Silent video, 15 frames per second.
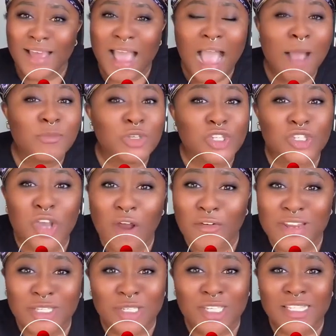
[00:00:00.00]
I'm
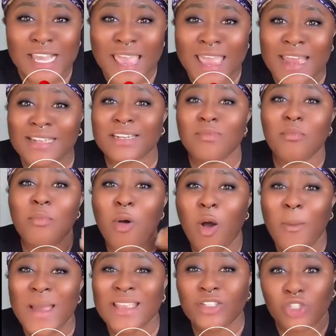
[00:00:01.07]
sorry to say, the
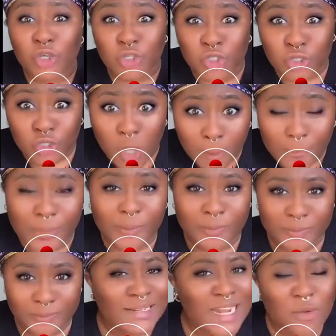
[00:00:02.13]
moment you stop,
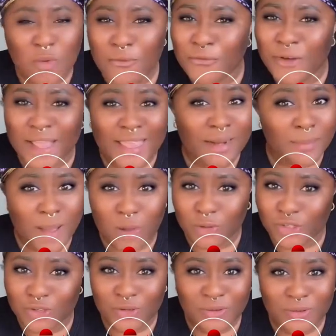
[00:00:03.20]
they will forget
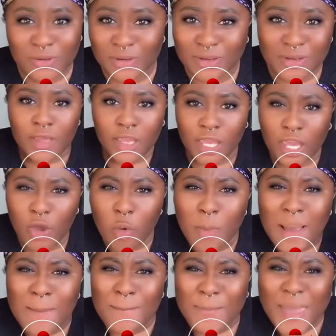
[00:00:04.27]
about you.
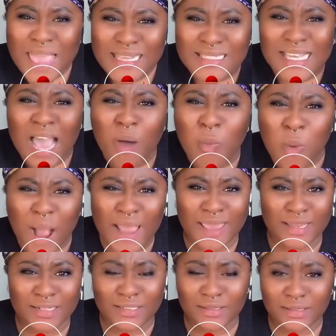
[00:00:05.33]
Human beings are
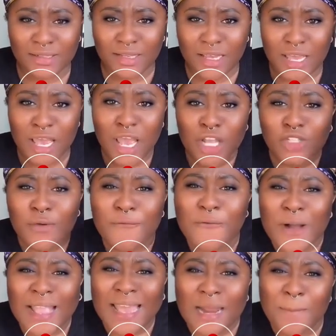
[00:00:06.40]
wired to
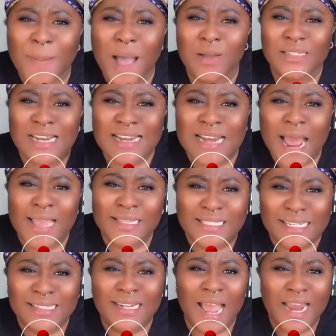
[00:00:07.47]
forget about the
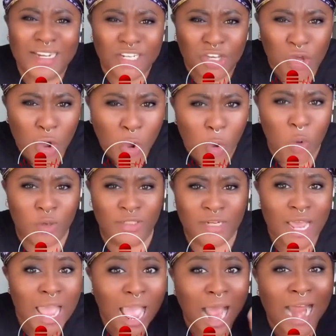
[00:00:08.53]
99 good
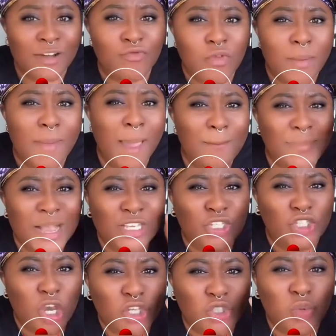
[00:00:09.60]
and remember
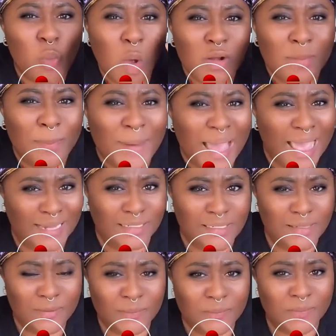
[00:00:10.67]
just one bad.
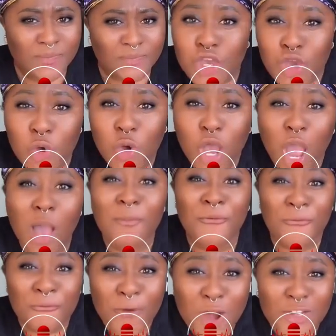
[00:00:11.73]
You come
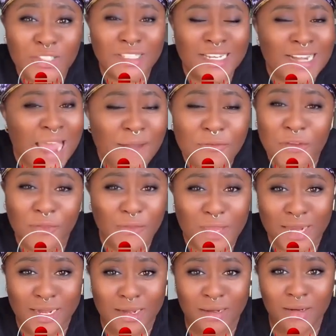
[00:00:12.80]
first in
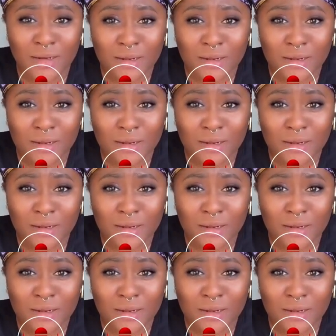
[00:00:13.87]
everything.